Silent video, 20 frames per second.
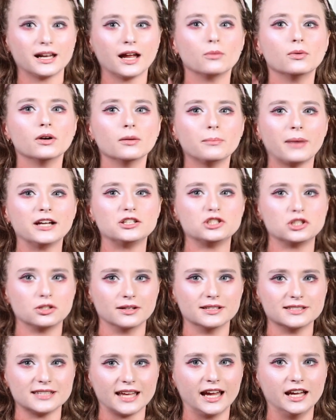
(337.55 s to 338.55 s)
but I will buy
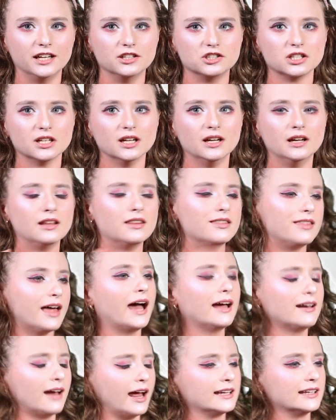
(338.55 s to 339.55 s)
Chuya's age.
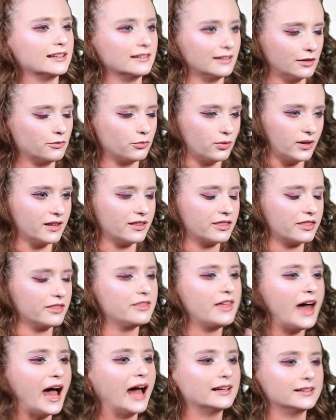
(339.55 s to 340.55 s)
That I can live with.
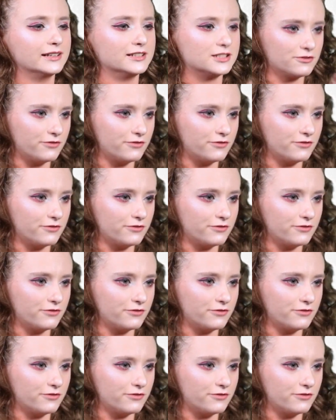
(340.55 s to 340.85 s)
That is